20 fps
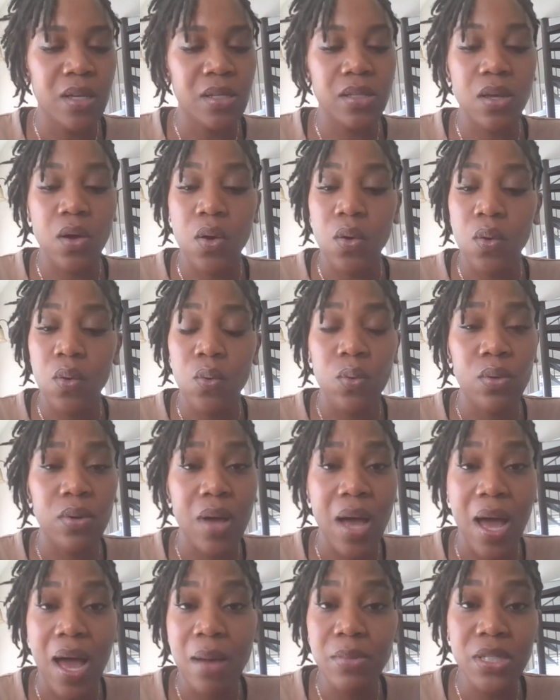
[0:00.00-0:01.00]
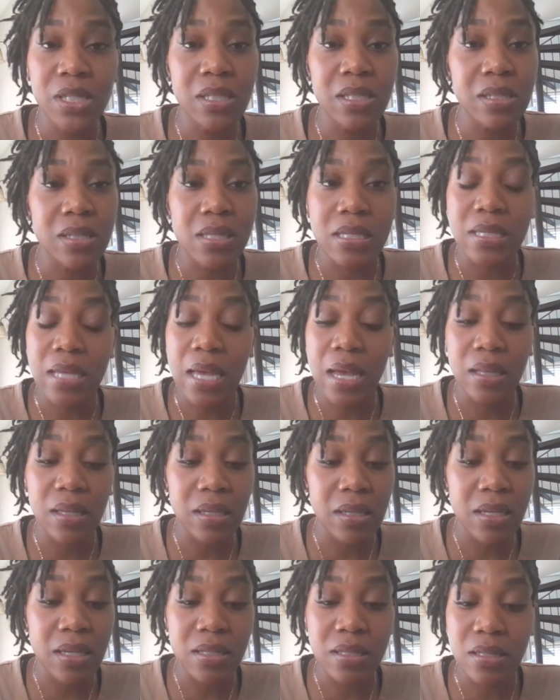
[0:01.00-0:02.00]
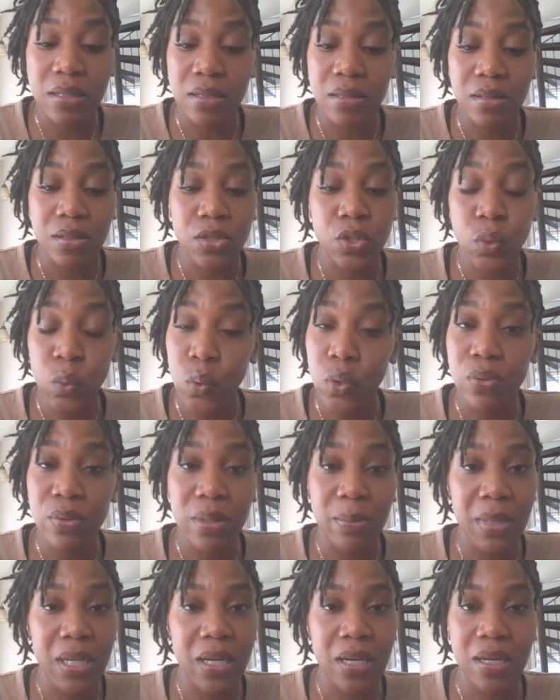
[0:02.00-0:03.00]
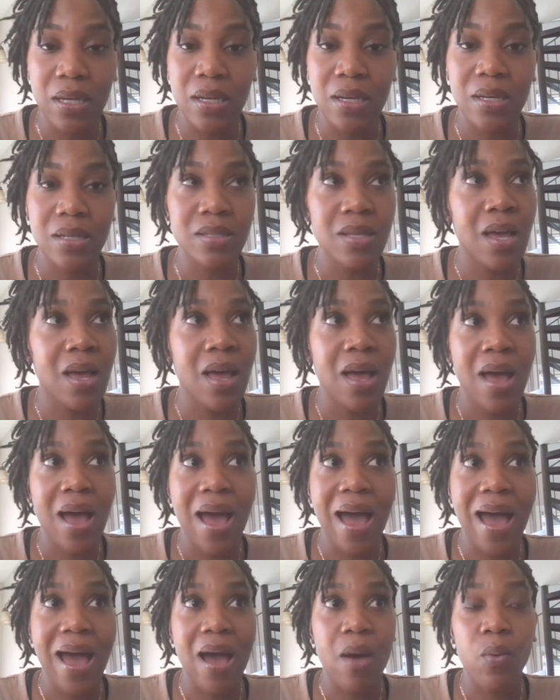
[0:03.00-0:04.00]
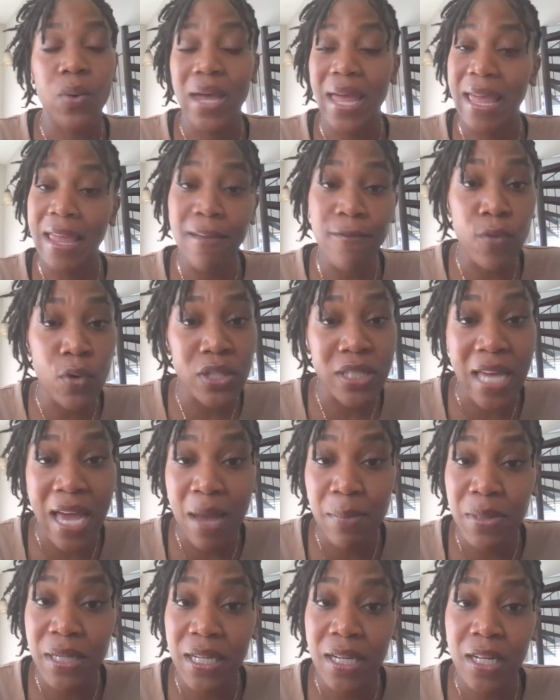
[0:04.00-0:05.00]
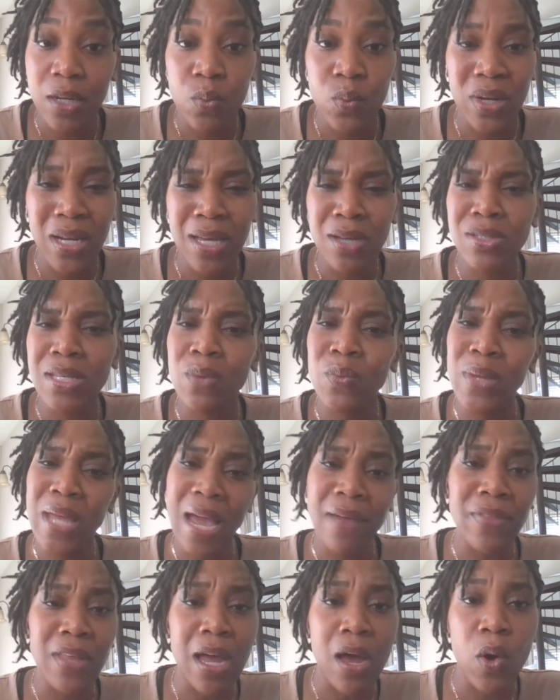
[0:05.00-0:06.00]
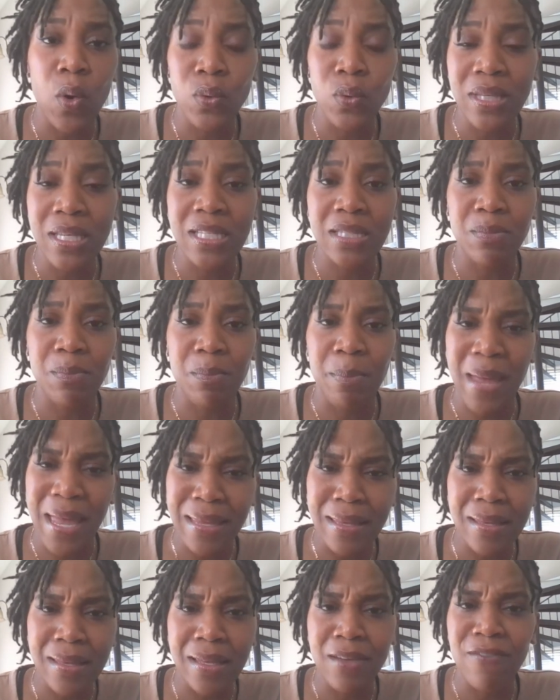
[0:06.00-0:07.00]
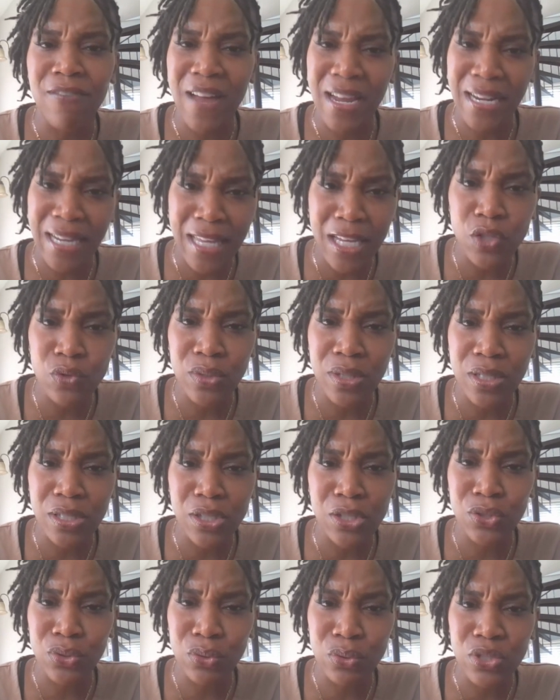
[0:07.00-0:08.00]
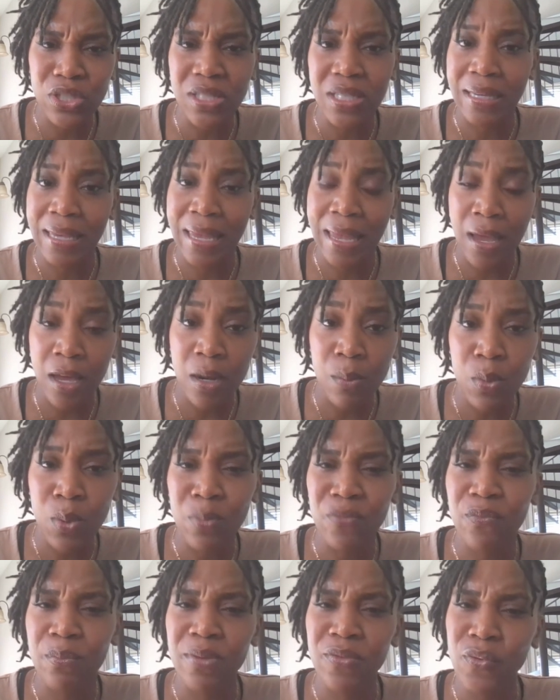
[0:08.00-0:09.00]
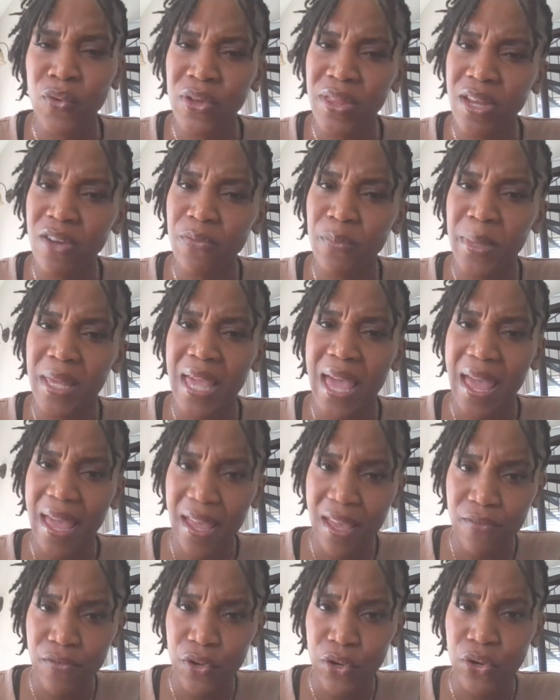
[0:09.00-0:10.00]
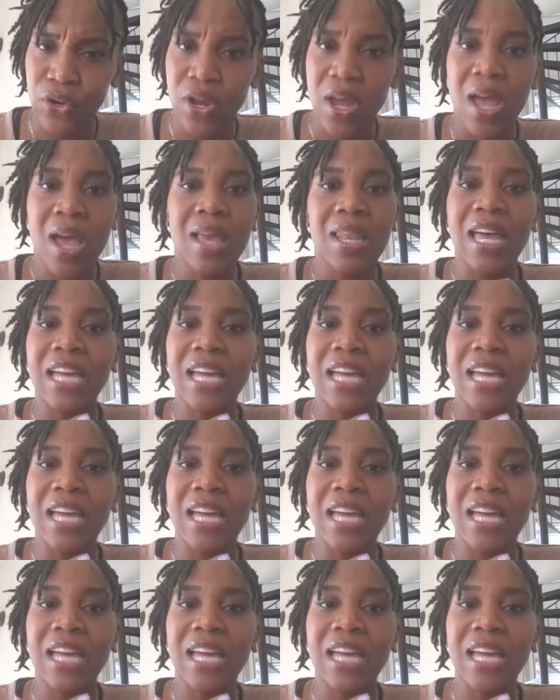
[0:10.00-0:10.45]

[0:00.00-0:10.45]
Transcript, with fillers: So I'm just telling this story because I would hate for it to happen to anyone else. And we have to hold these banking financial institutions accountable before their behavior.